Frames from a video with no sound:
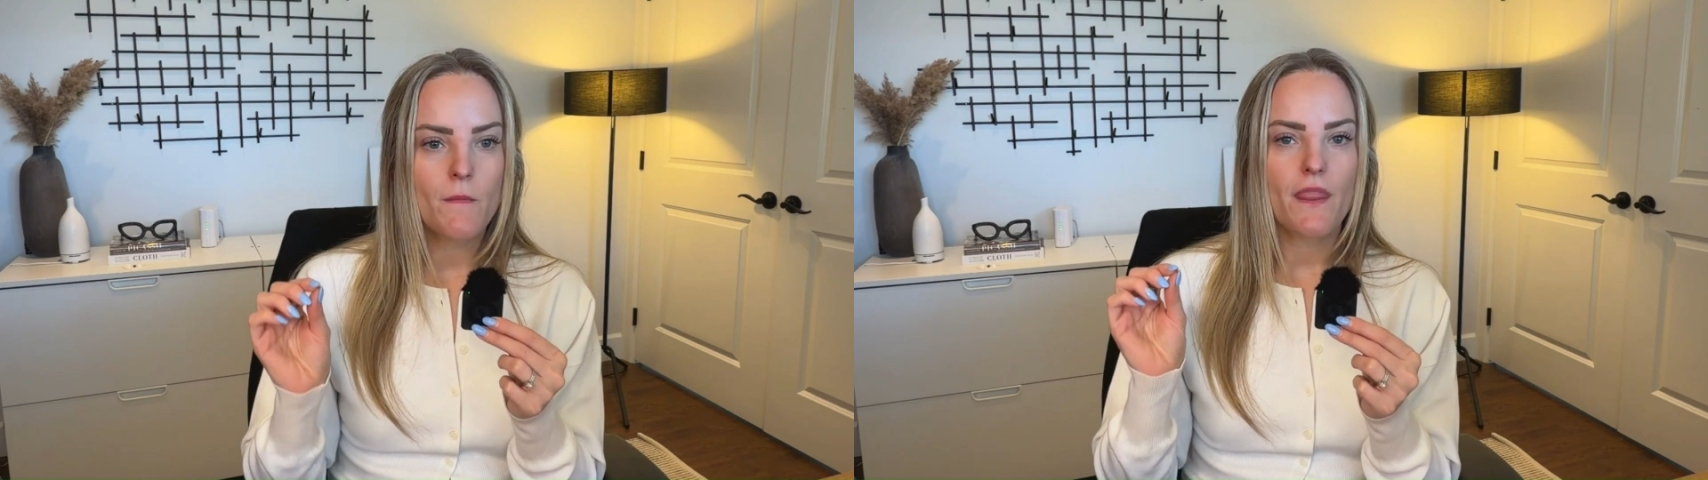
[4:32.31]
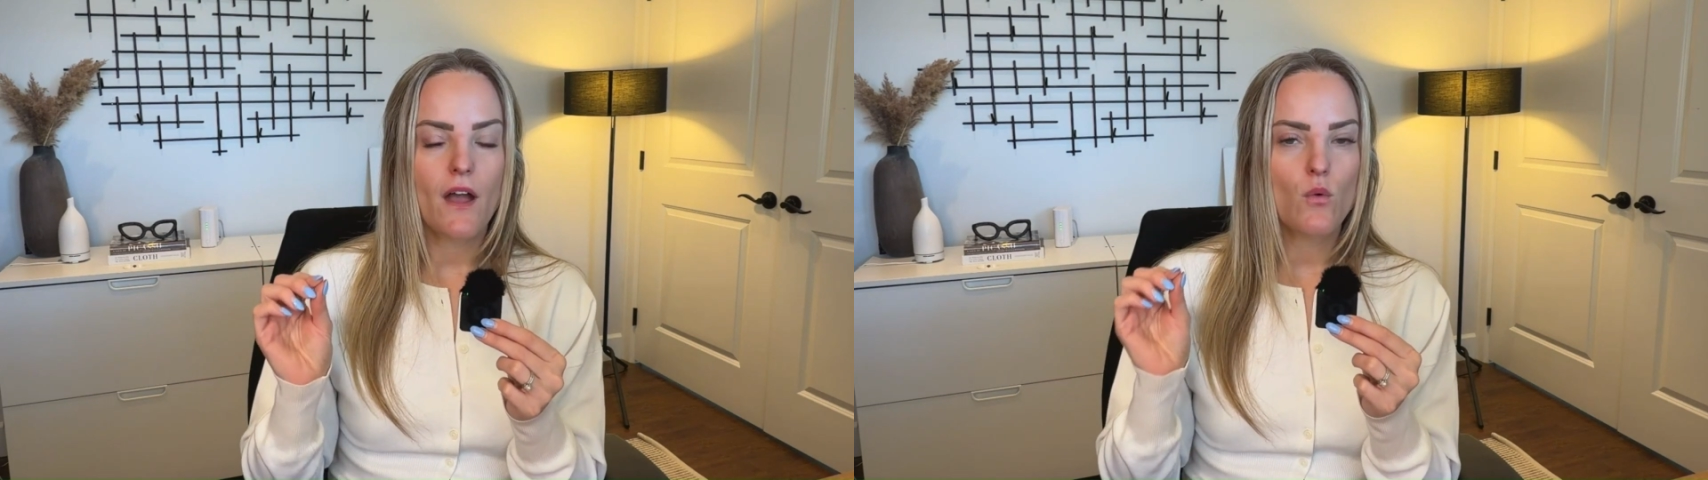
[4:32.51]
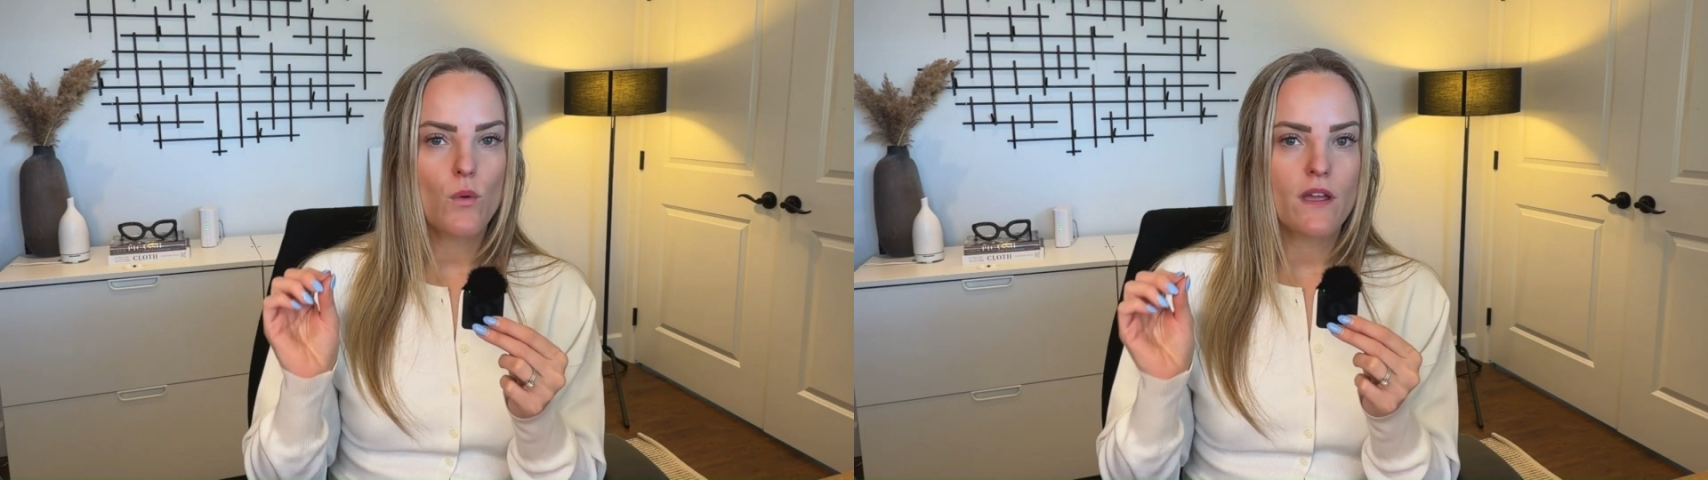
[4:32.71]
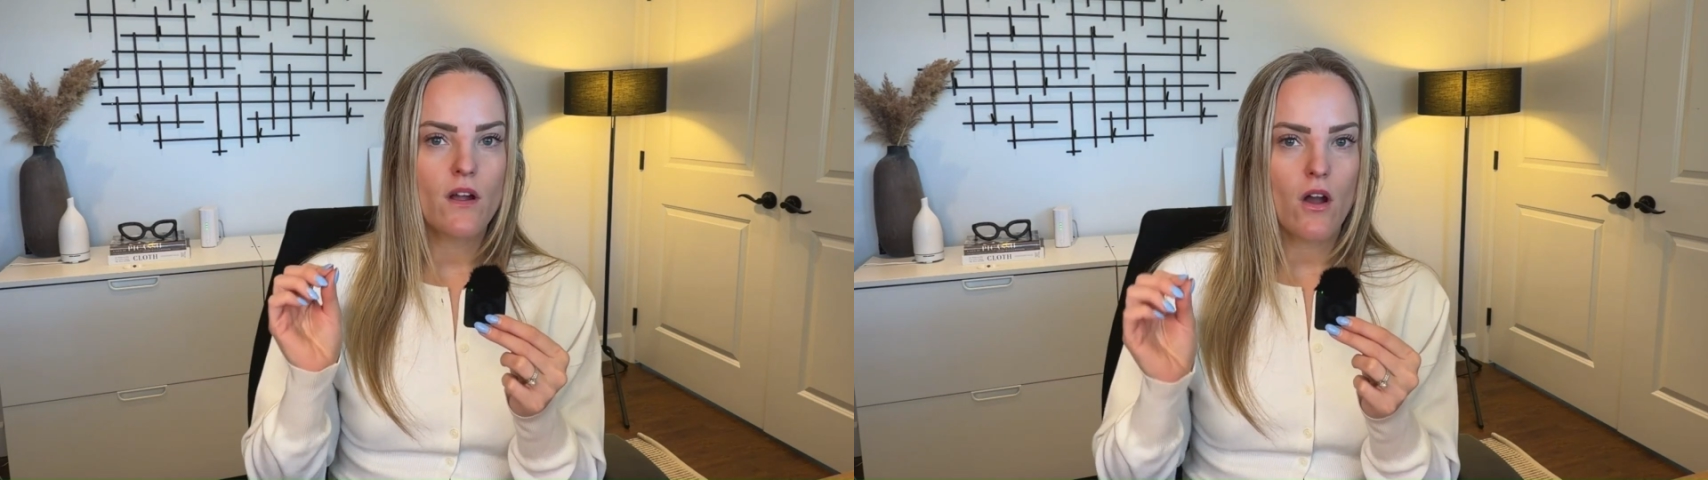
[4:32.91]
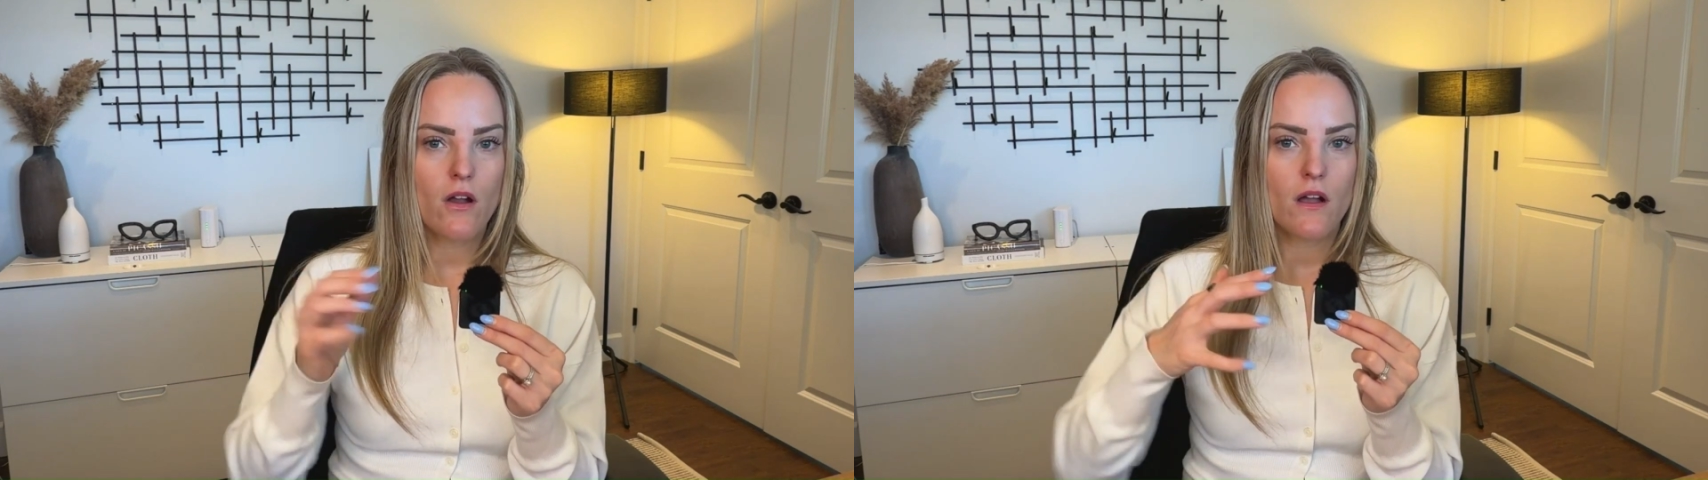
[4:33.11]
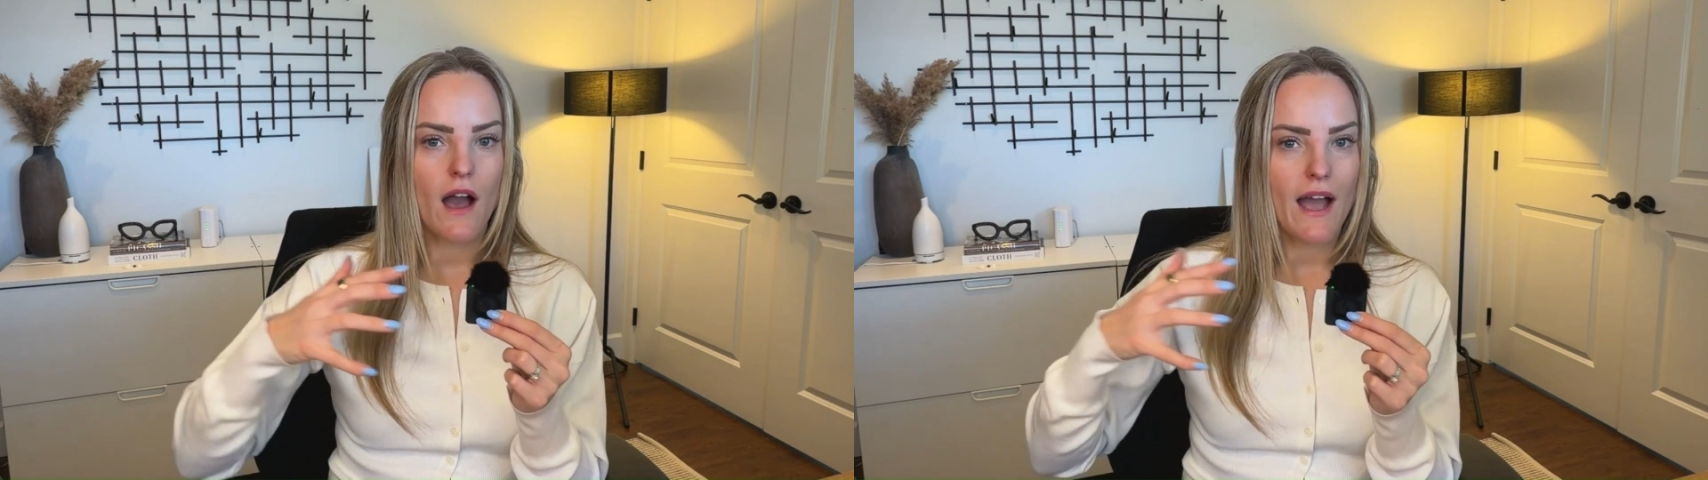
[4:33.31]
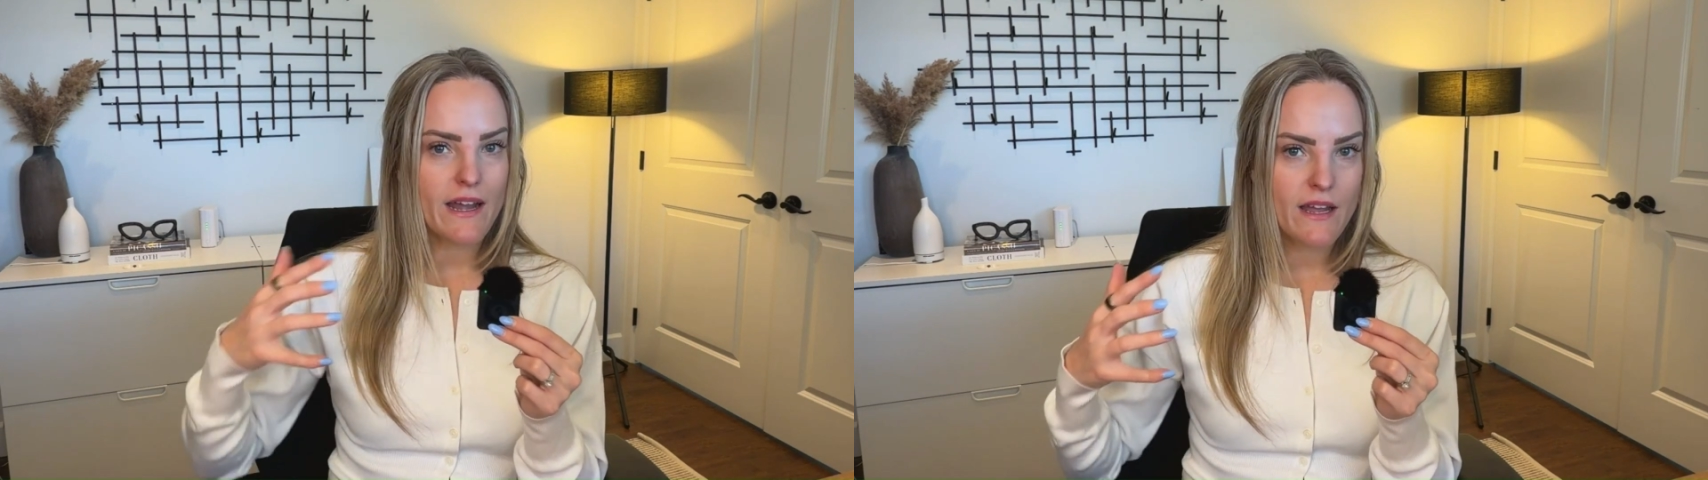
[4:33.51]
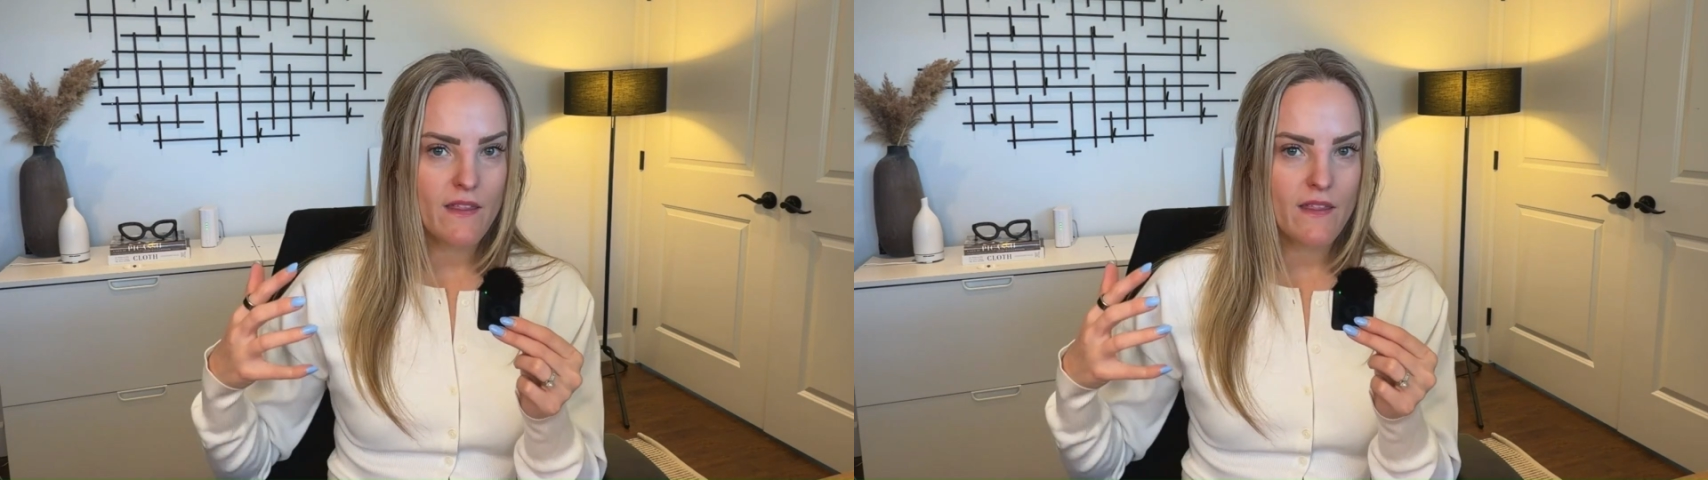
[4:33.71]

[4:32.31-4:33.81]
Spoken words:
that we are guiding